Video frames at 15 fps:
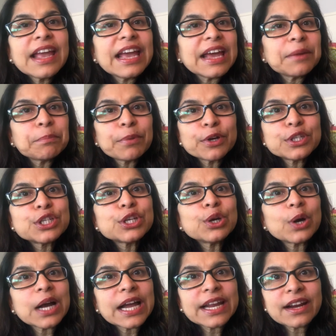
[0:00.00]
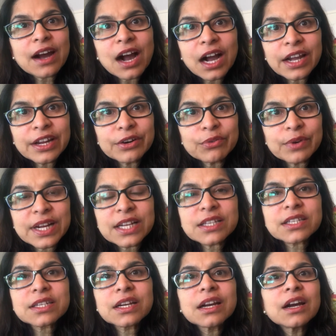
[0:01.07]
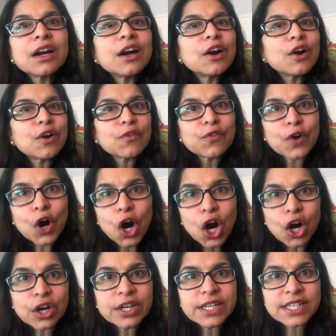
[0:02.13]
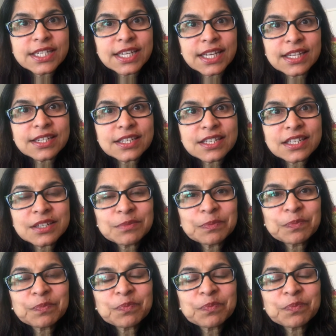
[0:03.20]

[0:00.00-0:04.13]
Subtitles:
and puts you at a higher risk for heart disease.